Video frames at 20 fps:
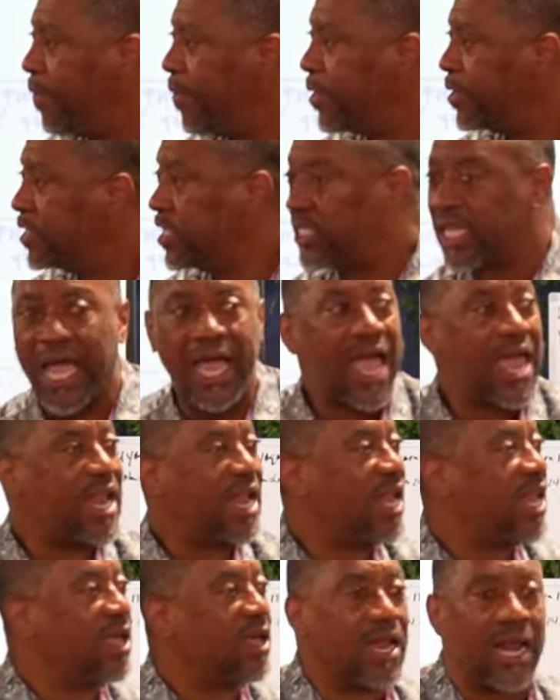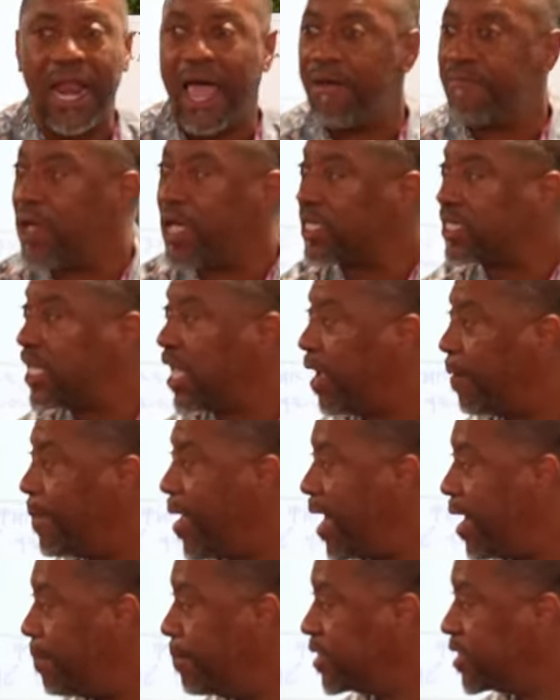She said, I got to live the life I sing about
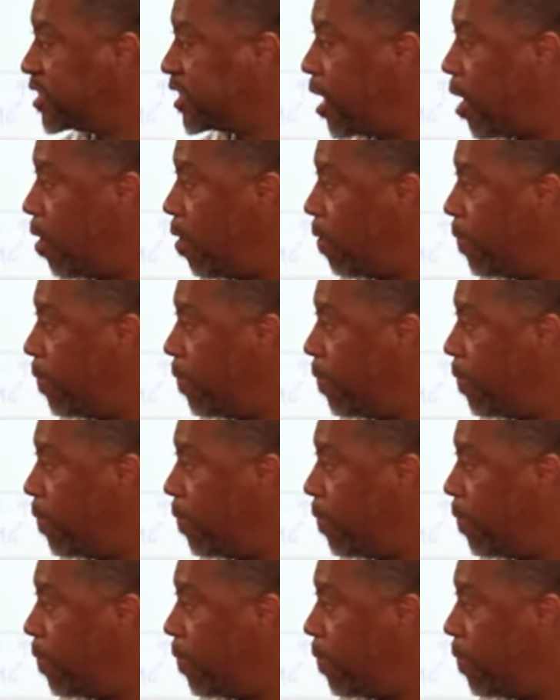in my song.